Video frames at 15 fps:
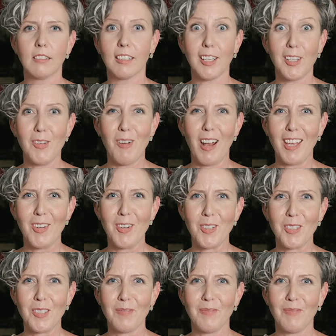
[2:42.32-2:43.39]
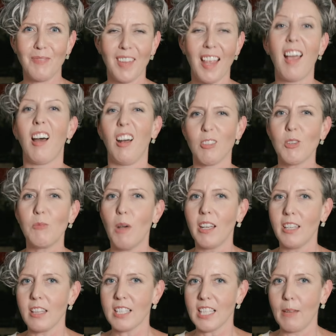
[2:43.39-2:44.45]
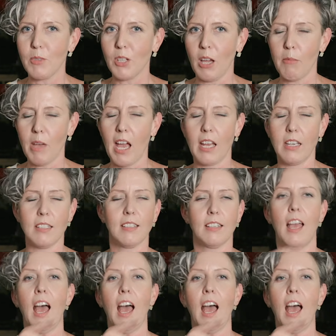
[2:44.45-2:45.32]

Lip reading: you write yours? I'll do mine at the same time. And.